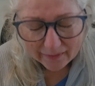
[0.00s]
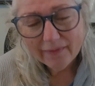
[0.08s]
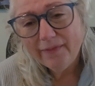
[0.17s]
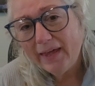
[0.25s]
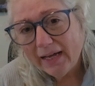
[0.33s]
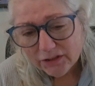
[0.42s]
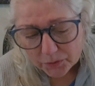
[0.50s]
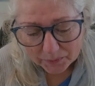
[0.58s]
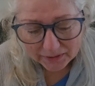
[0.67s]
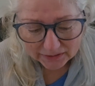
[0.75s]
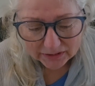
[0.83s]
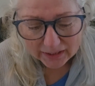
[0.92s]
that's what
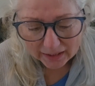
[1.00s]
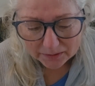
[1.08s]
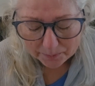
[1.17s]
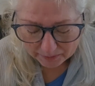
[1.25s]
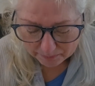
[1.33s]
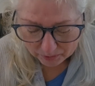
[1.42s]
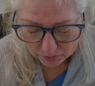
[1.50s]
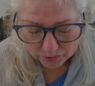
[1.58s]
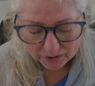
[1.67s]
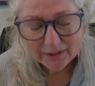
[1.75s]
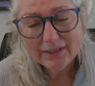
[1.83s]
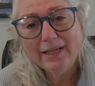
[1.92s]
excites me
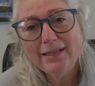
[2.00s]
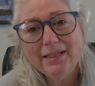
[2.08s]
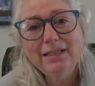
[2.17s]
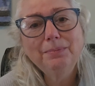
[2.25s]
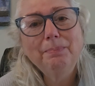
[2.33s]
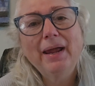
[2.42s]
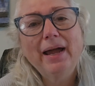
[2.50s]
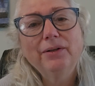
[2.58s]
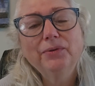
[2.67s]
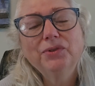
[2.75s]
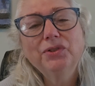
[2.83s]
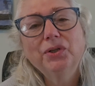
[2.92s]
most, is that these
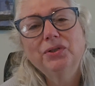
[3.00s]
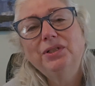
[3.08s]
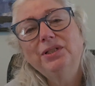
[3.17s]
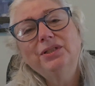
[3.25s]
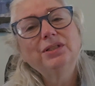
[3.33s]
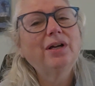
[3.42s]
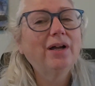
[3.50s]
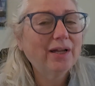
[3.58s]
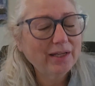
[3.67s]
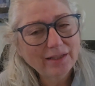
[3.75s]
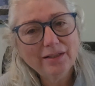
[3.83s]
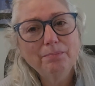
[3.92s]
patterns are
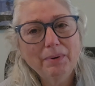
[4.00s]
designed